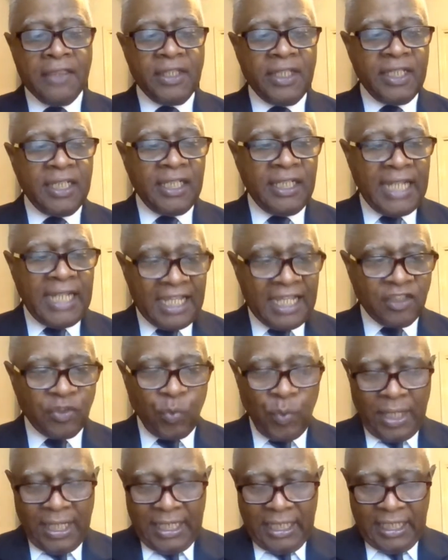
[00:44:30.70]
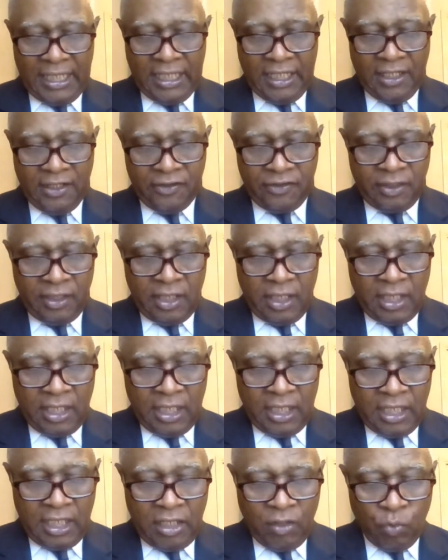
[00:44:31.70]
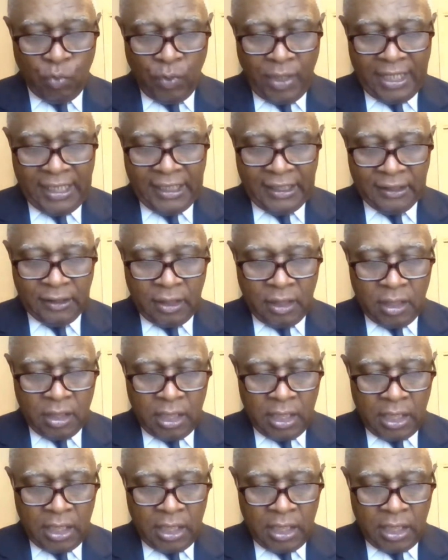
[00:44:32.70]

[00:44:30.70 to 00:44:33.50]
Then the next way is irradiative